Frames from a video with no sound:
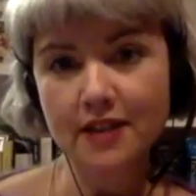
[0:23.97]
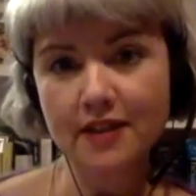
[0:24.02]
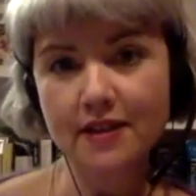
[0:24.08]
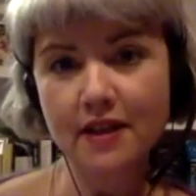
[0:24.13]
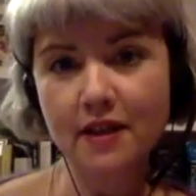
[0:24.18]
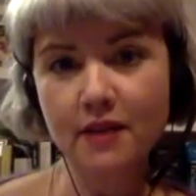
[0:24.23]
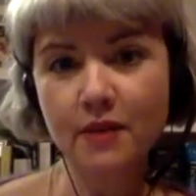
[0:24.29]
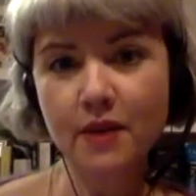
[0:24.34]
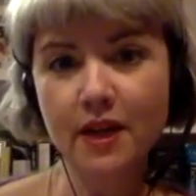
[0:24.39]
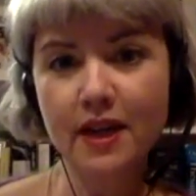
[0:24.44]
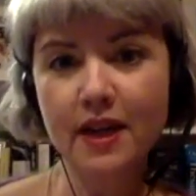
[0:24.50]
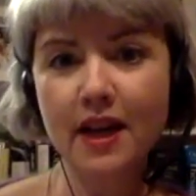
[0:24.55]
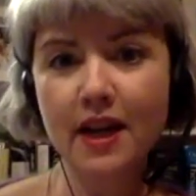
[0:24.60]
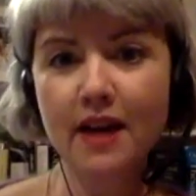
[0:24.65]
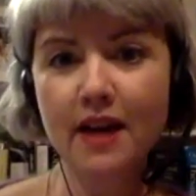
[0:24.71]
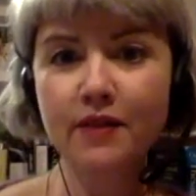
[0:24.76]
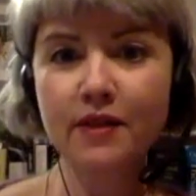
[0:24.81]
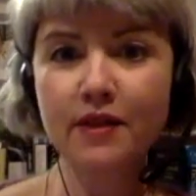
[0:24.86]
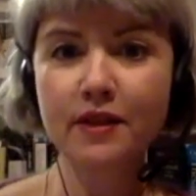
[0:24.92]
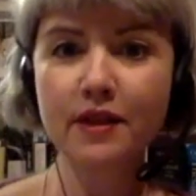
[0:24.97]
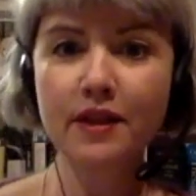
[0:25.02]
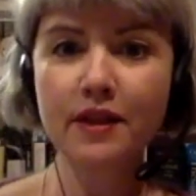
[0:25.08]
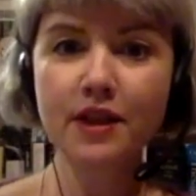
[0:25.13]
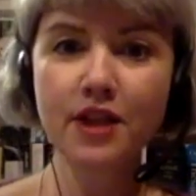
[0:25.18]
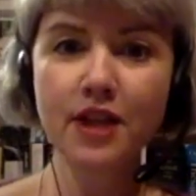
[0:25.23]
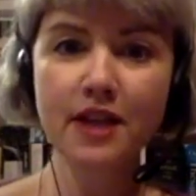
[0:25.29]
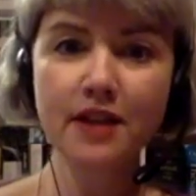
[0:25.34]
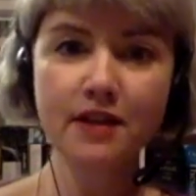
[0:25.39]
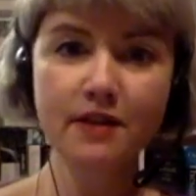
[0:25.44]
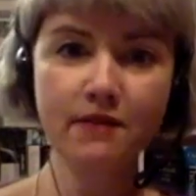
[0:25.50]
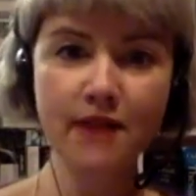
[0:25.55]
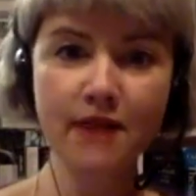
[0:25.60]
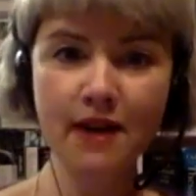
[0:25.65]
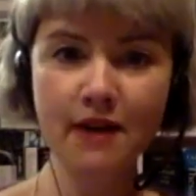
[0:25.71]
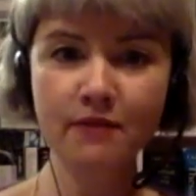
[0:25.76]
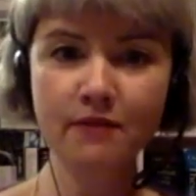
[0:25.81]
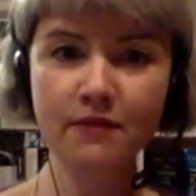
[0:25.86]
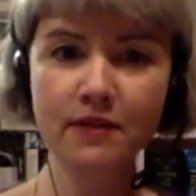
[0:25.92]
So we're going to have a, a, chat
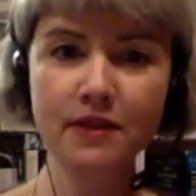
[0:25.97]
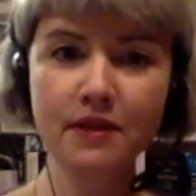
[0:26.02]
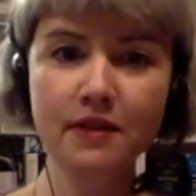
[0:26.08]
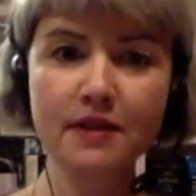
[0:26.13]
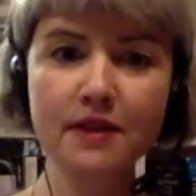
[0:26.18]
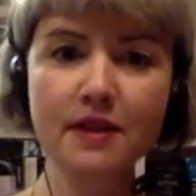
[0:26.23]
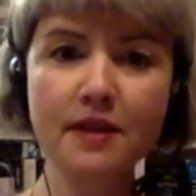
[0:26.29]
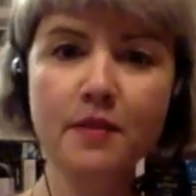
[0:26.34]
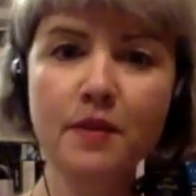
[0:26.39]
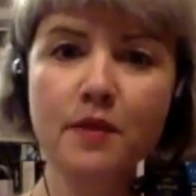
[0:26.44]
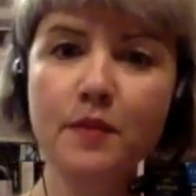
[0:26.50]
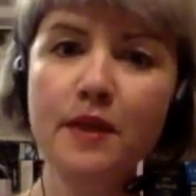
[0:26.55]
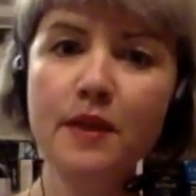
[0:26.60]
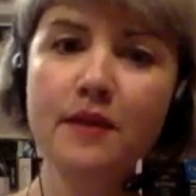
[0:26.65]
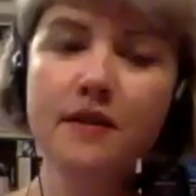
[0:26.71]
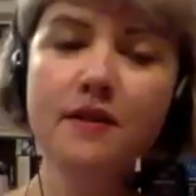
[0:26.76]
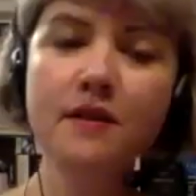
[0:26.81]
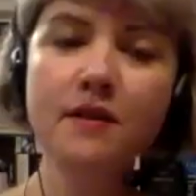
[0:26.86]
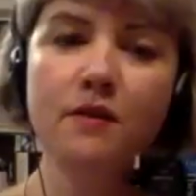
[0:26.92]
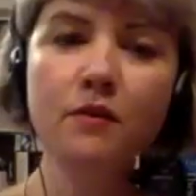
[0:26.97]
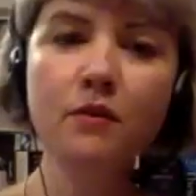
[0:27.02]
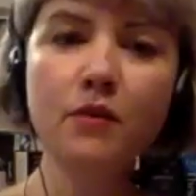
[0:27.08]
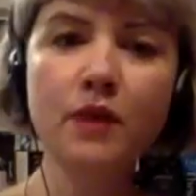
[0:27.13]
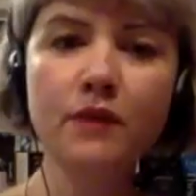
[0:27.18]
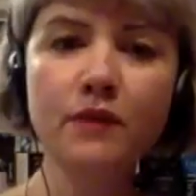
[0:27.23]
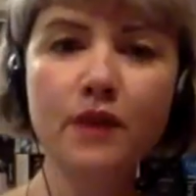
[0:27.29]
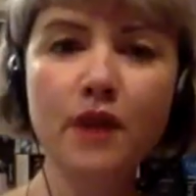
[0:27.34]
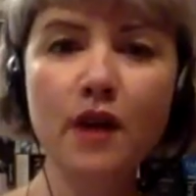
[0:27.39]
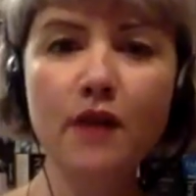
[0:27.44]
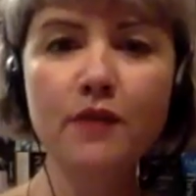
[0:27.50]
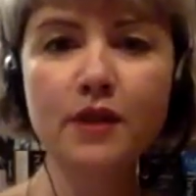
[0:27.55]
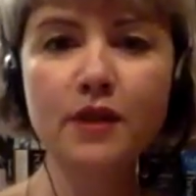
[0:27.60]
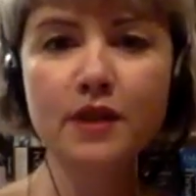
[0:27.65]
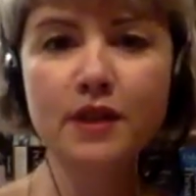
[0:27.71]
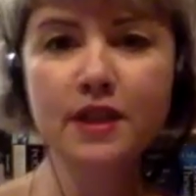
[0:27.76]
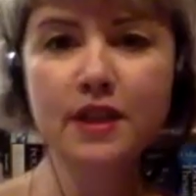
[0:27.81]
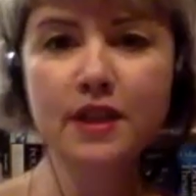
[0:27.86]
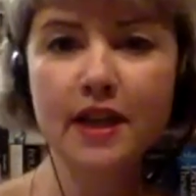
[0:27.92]
around some of the bits that we've
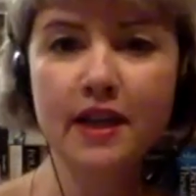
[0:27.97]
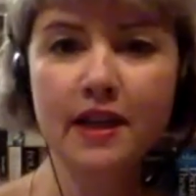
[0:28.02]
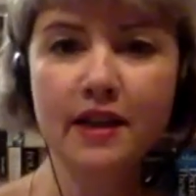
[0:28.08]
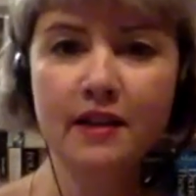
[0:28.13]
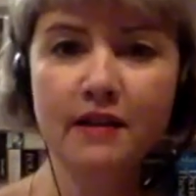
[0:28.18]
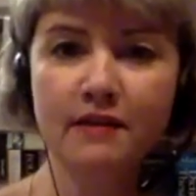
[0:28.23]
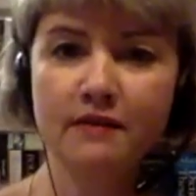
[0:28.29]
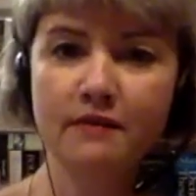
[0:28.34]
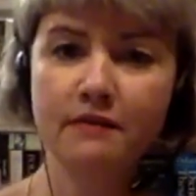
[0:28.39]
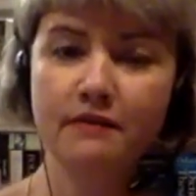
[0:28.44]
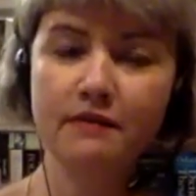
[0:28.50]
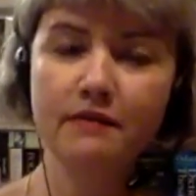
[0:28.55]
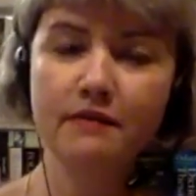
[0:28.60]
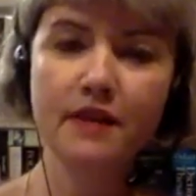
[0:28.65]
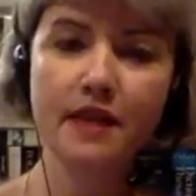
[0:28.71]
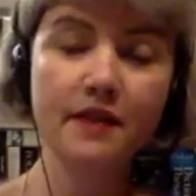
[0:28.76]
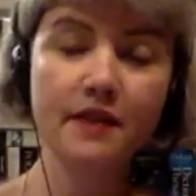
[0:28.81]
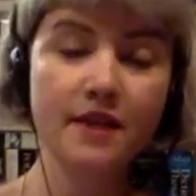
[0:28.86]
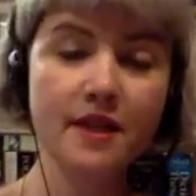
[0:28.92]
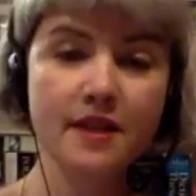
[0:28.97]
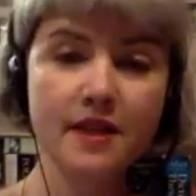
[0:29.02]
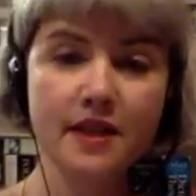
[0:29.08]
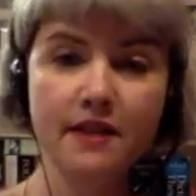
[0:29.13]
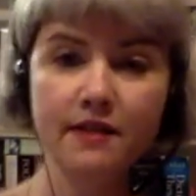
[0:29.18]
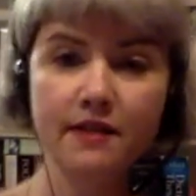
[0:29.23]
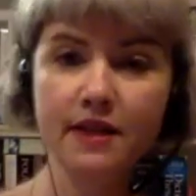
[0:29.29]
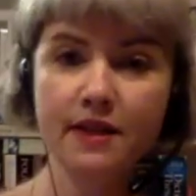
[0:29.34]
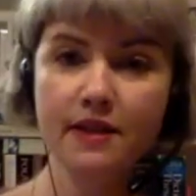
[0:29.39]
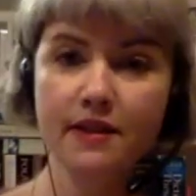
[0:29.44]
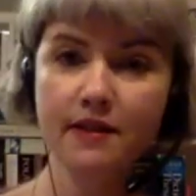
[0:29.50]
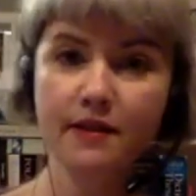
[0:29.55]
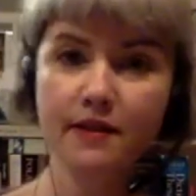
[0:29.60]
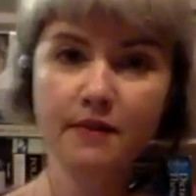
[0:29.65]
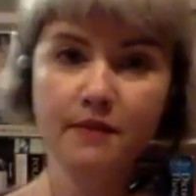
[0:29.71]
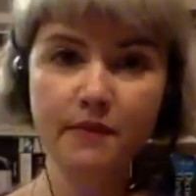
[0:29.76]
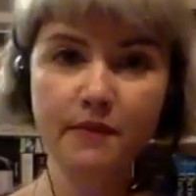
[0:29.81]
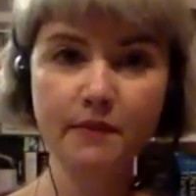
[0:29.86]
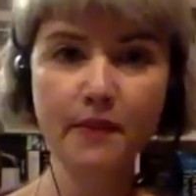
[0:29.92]
covered in in this series
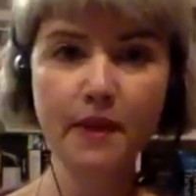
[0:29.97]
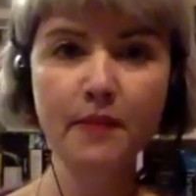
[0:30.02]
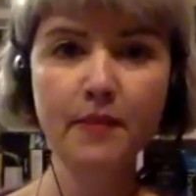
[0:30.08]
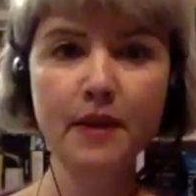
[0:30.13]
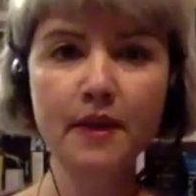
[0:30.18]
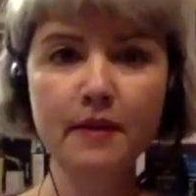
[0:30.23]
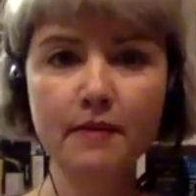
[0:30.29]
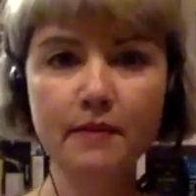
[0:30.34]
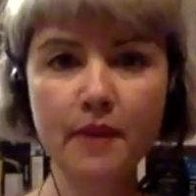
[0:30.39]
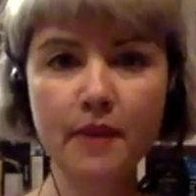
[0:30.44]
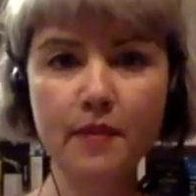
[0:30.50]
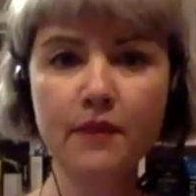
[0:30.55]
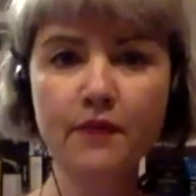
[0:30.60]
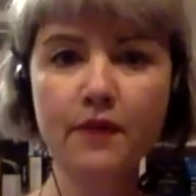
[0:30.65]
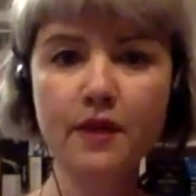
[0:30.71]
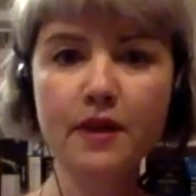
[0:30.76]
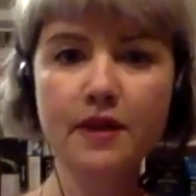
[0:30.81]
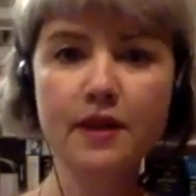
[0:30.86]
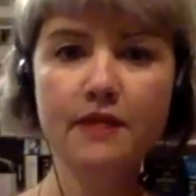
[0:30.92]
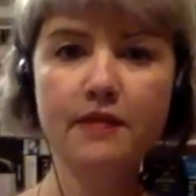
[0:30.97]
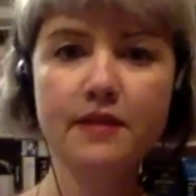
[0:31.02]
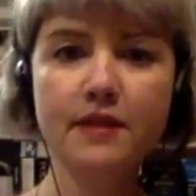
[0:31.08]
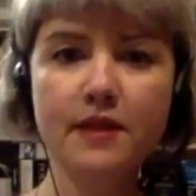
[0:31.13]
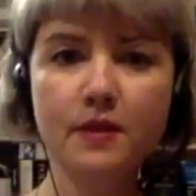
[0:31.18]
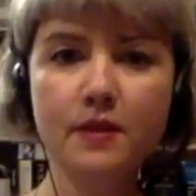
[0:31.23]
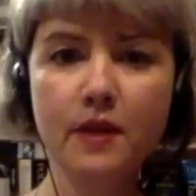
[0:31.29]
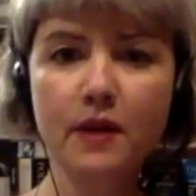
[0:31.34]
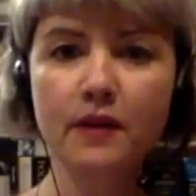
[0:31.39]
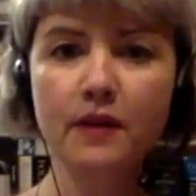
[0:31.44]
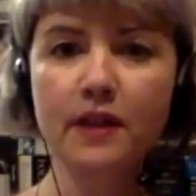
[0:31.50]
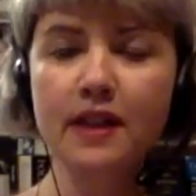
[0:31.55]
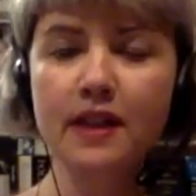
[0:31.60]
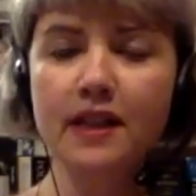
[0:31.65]
and maybe maybe the first series as well,